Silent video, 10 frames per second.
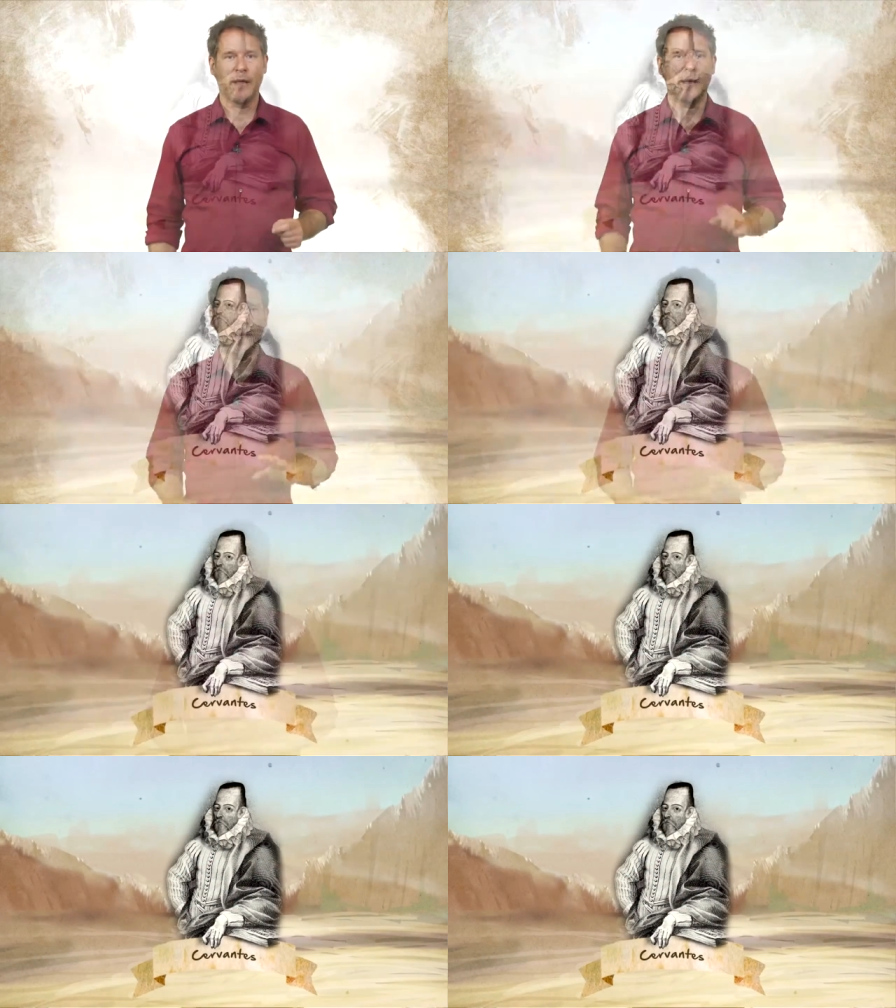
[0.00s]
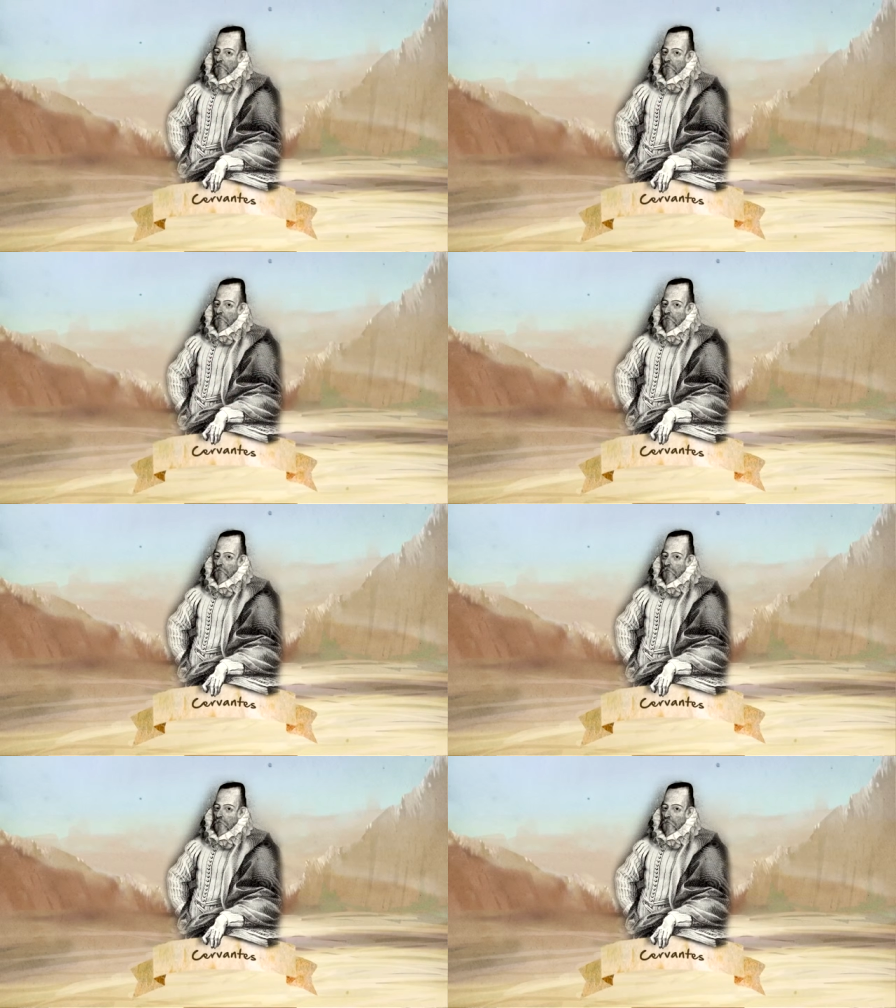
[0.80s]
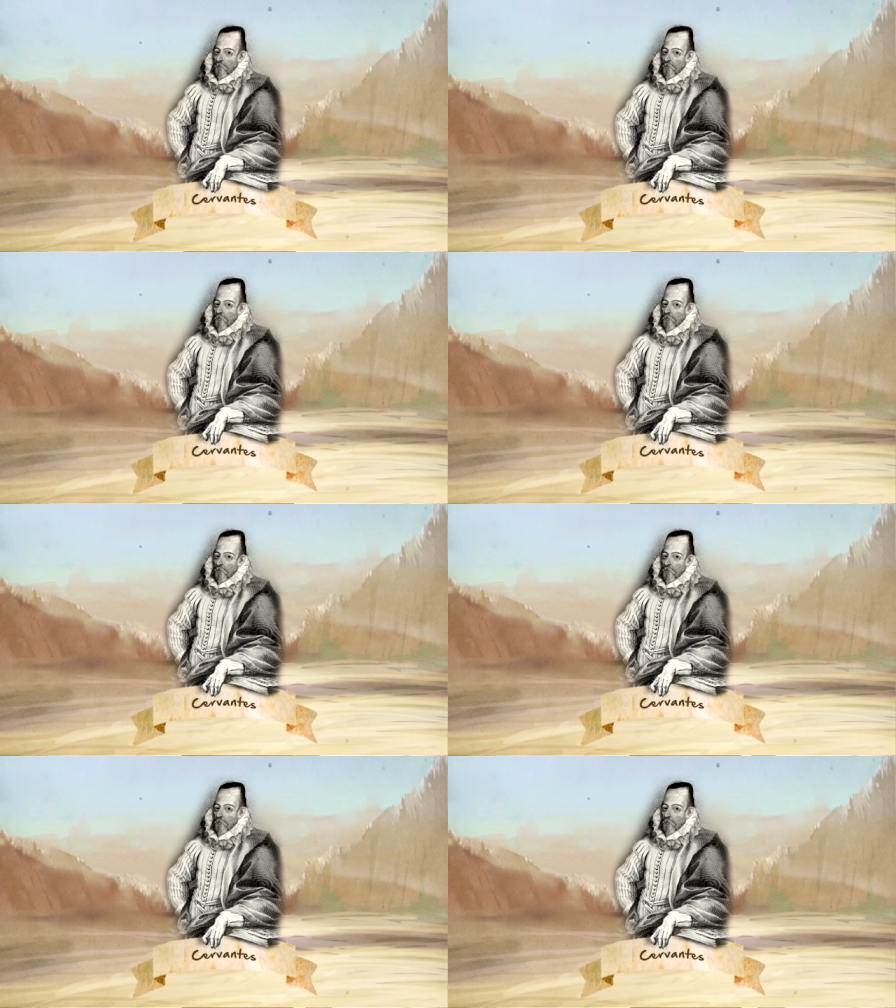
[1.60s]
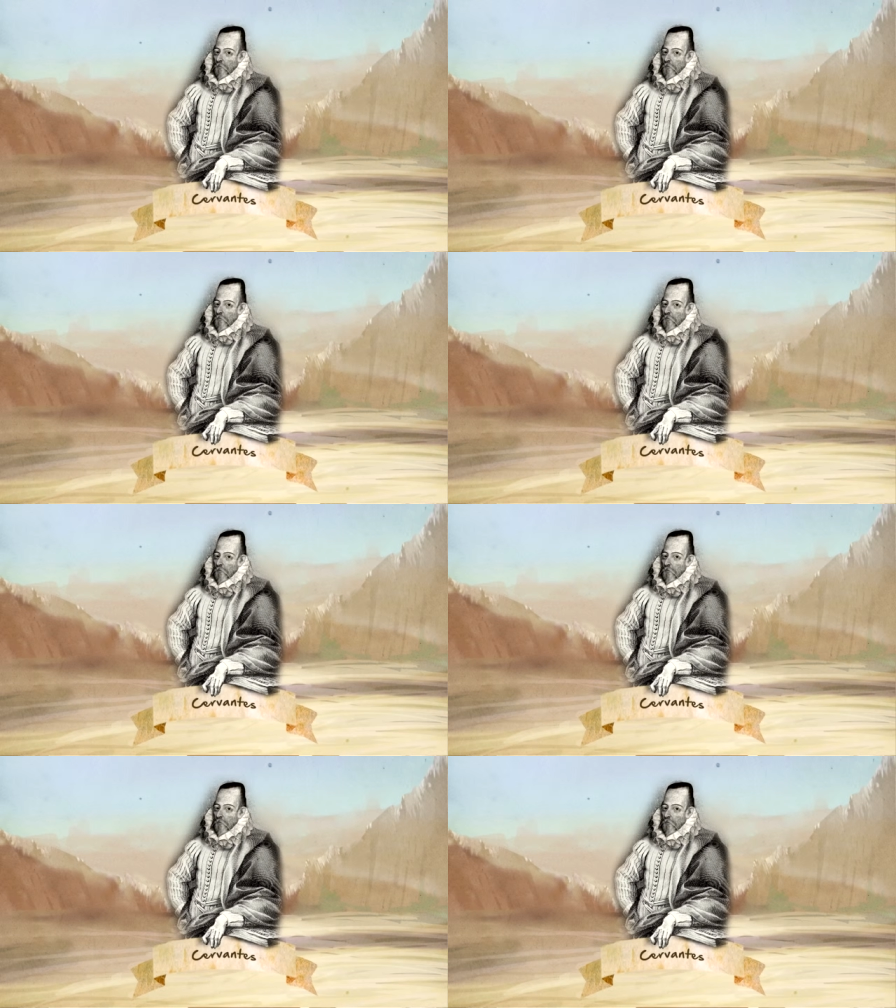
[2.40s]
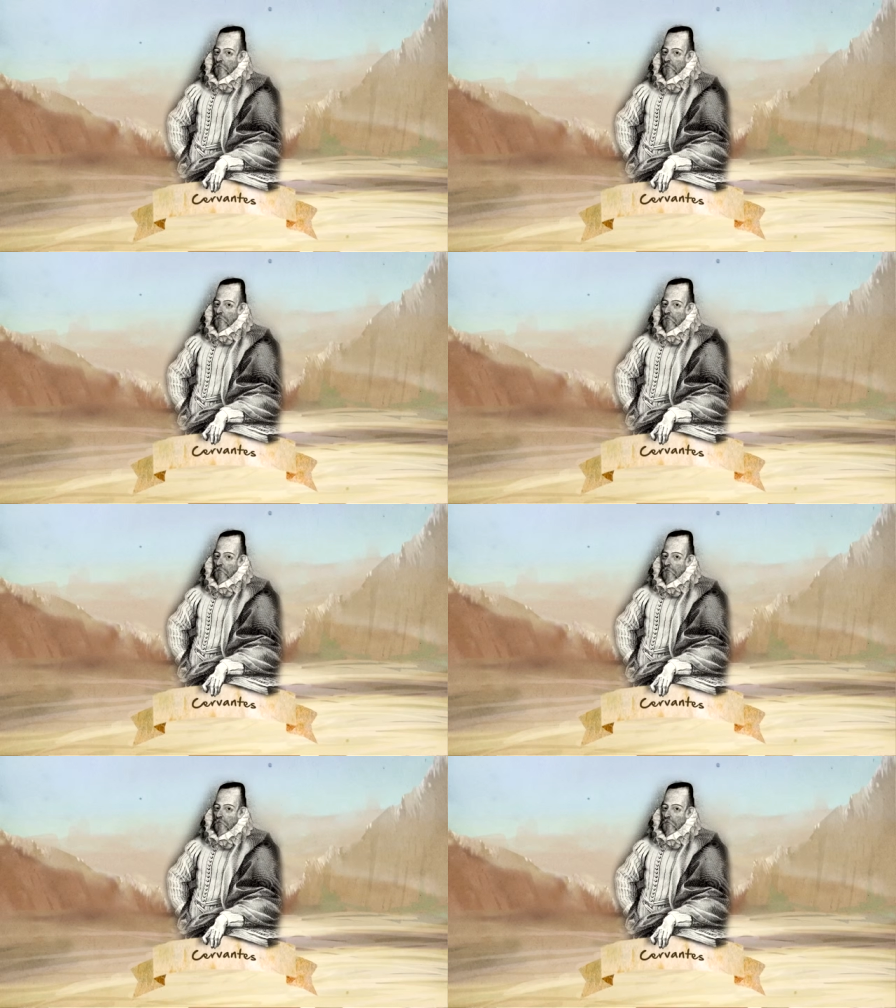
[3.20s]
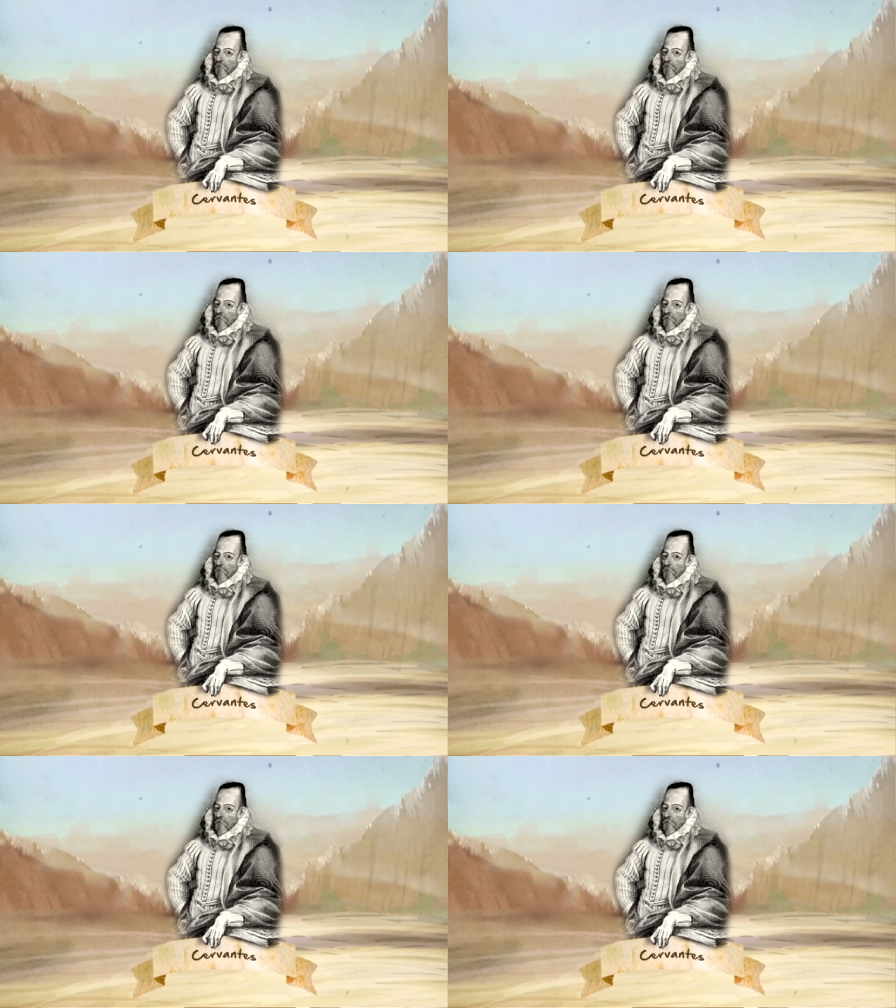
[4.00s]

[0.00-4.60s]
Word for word: Now, Cervantes was also at Lepanto, where he lost the use of his